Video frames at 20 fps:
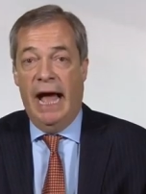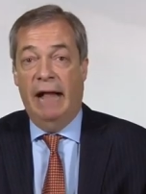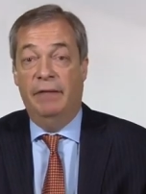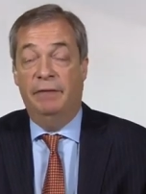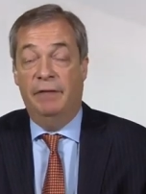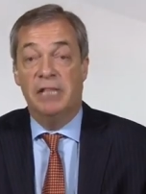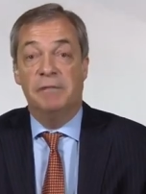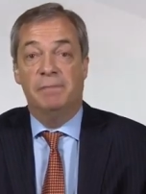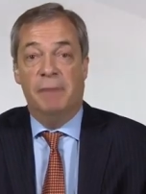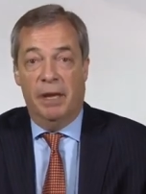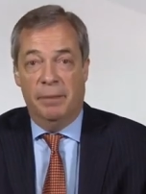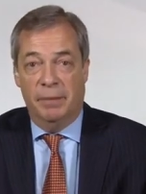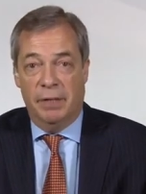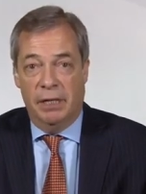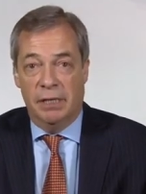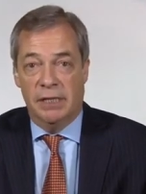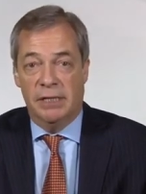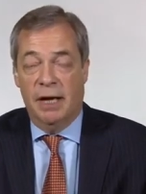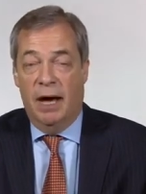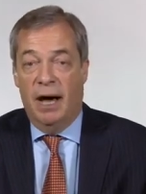At this moment
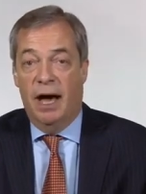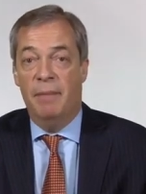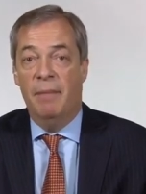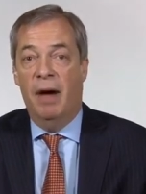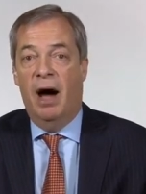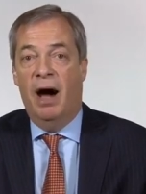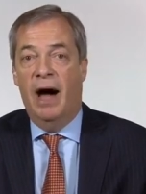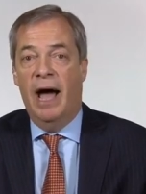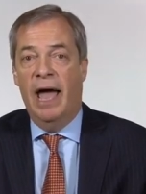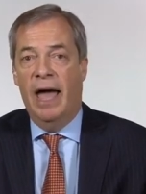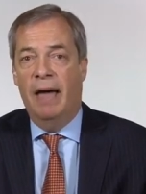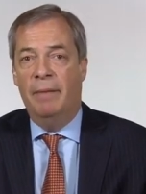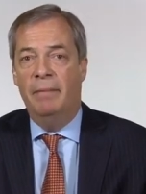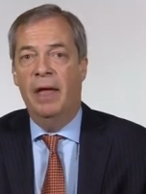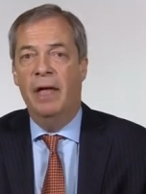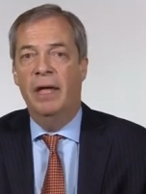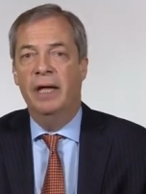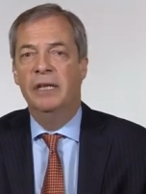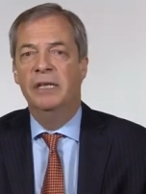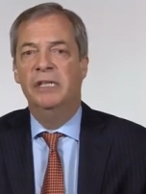in time, I am
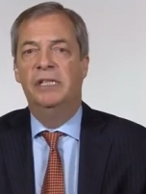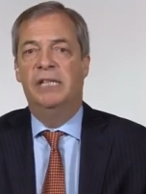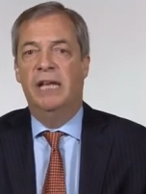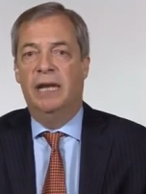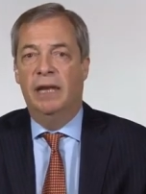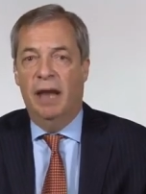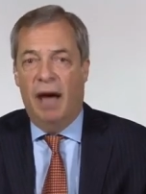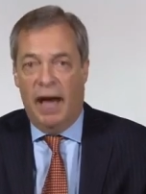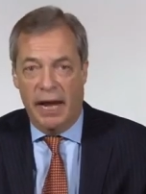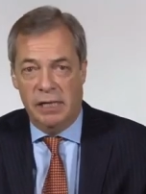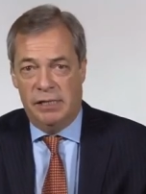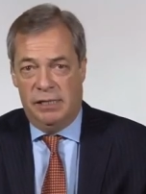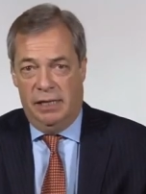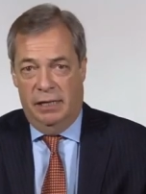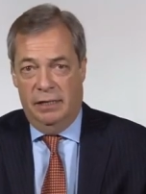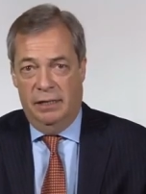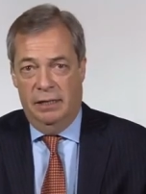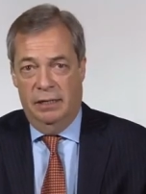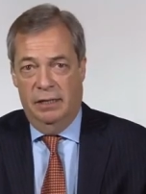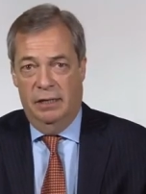
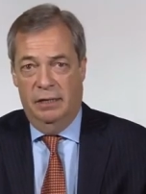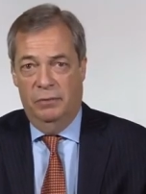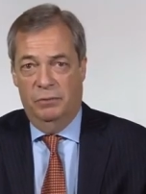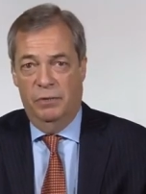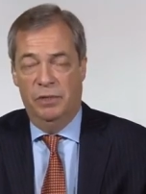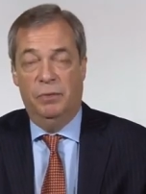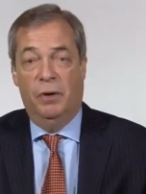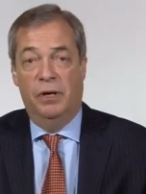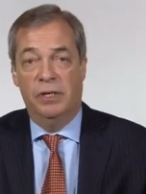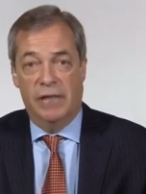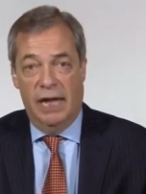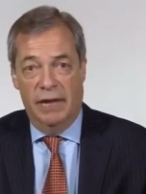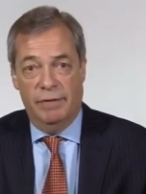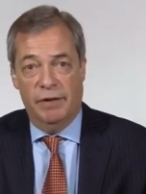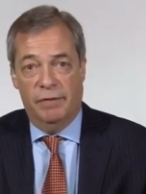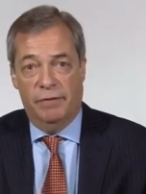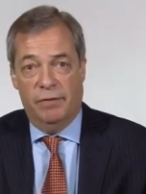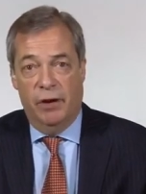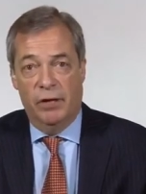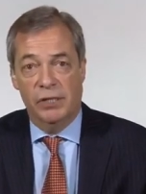delighted with what
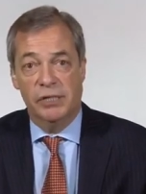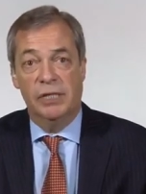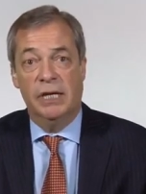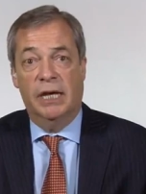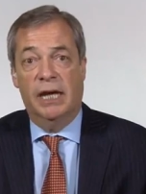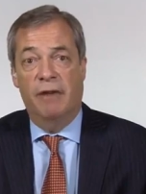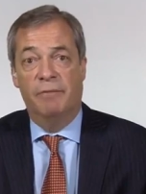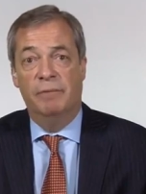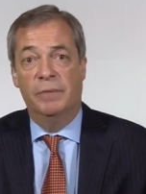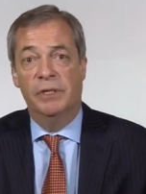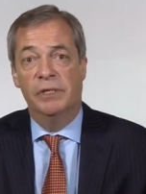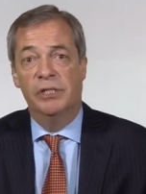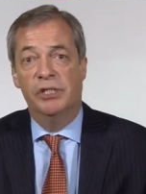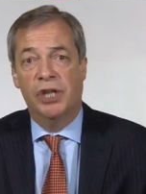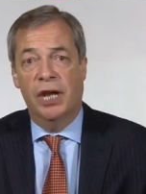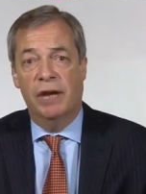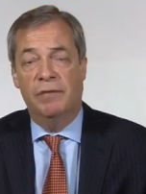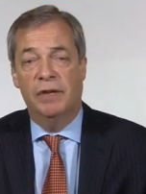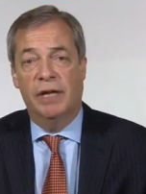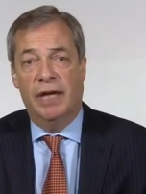David Frost, the government's
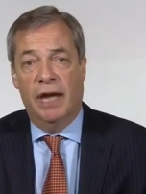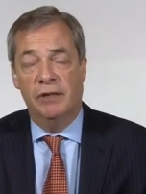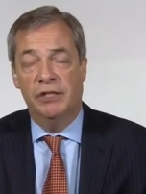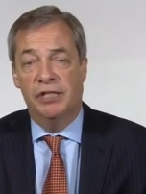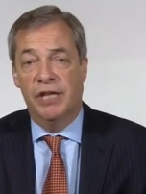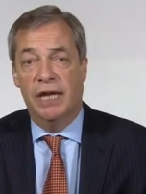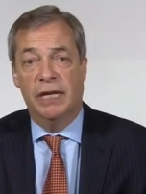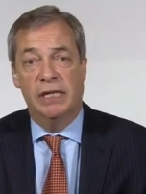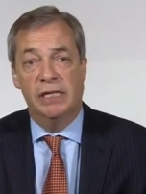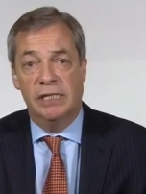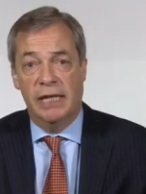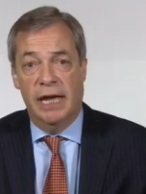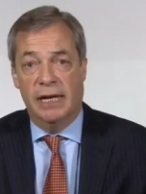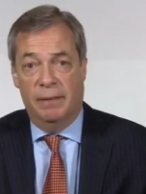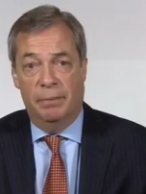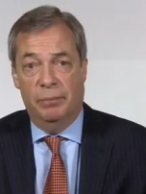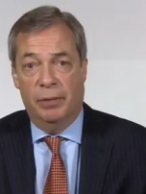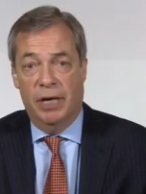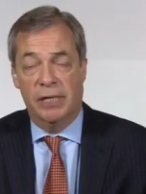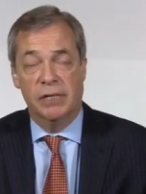chief negotiator, said
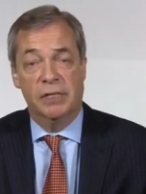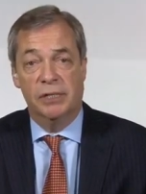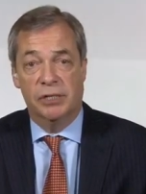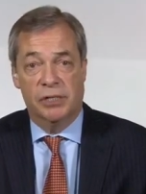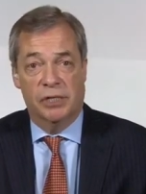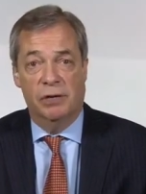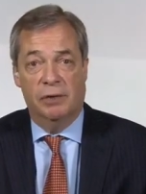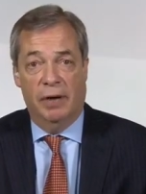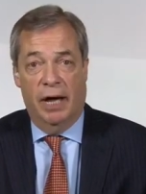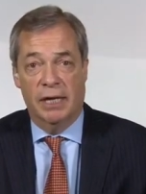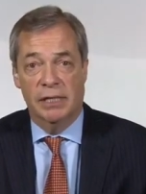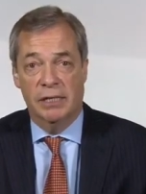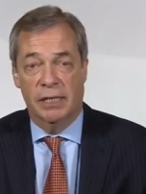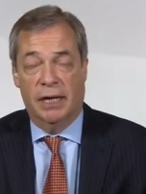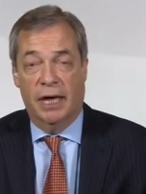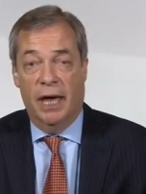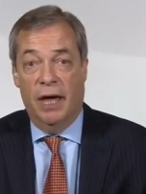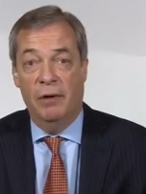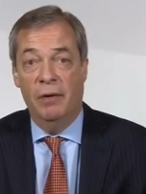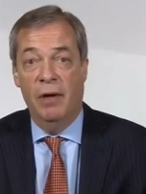in Brussels 2 nights
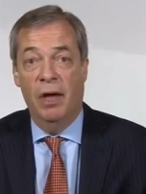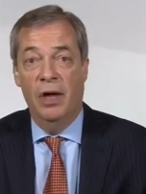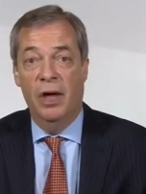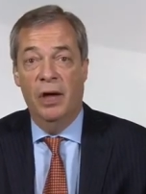ago.